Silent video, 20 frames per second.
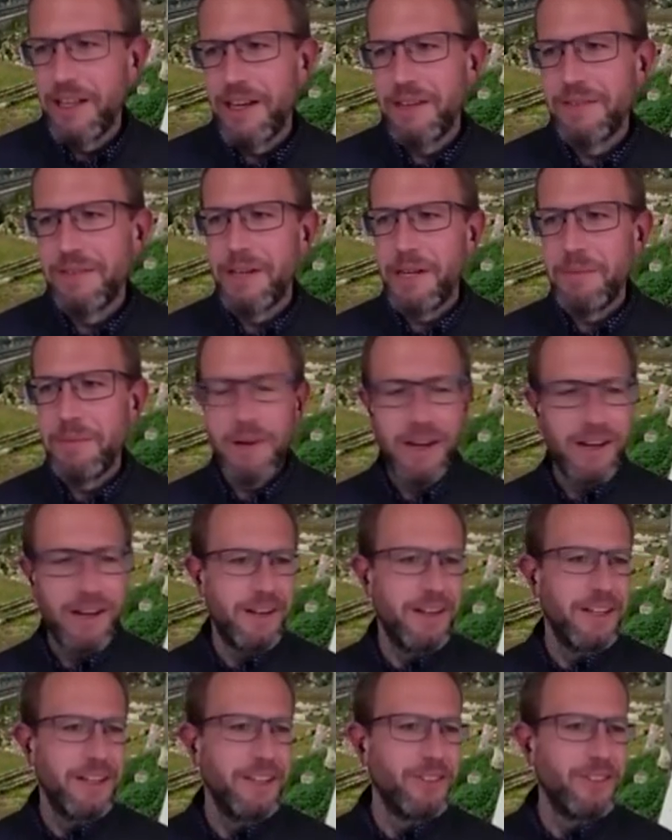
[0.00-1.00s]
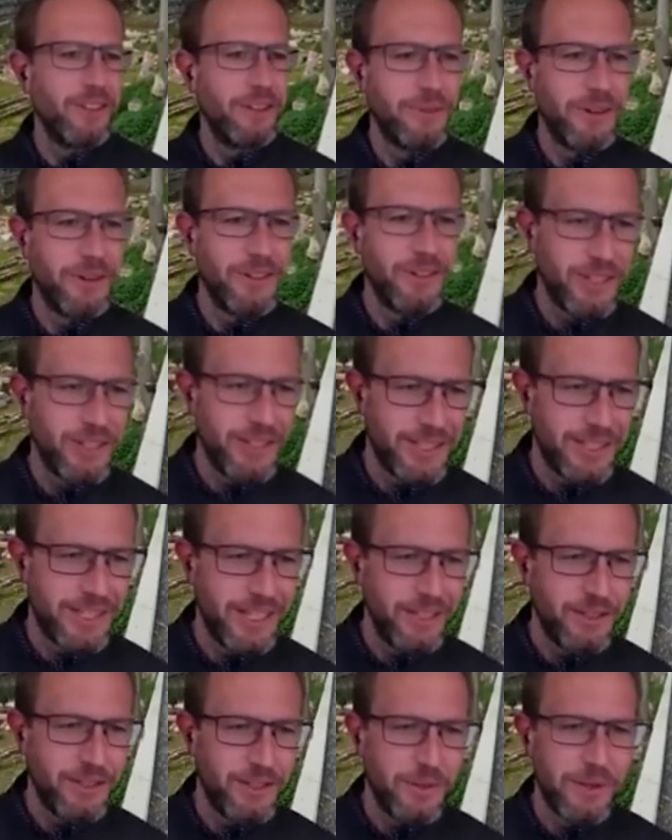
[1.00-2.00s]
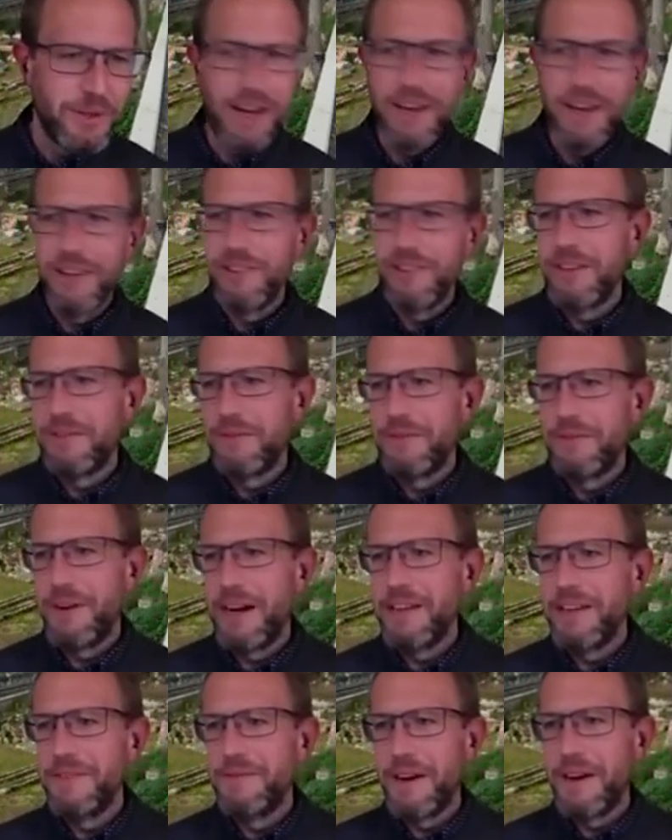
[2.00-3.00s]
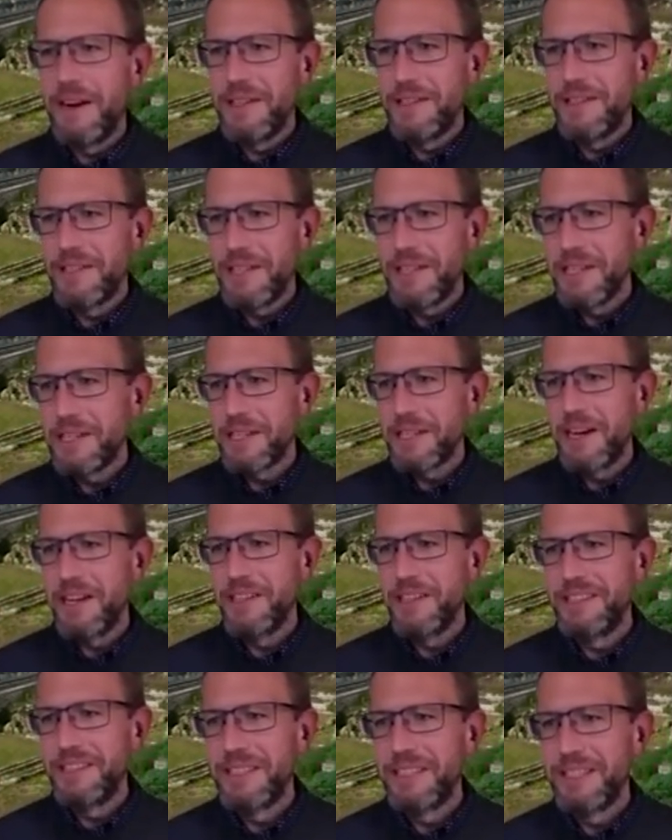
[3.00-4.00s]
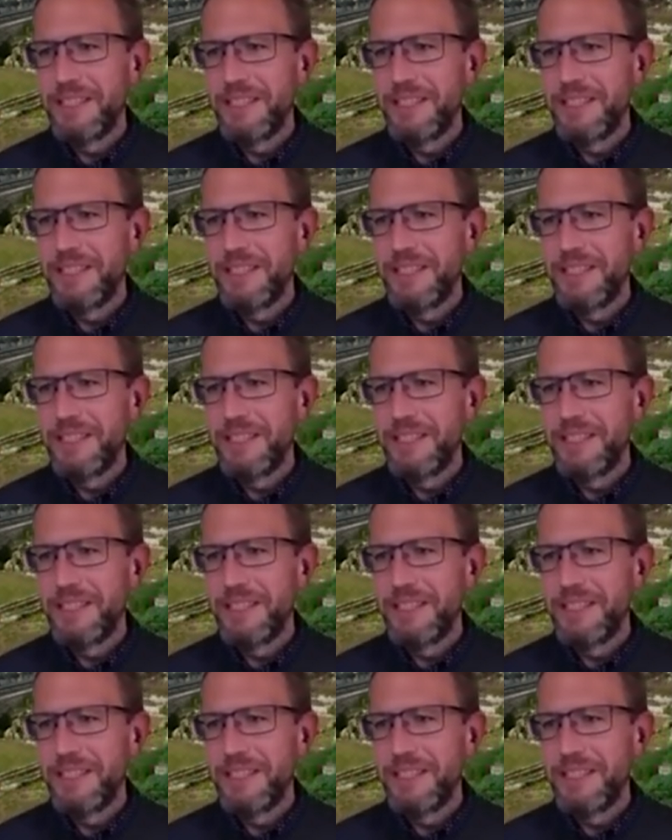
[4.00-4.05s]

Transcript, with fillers: of Greek pottery. So for instance, these two dogs have very, very distinct collars.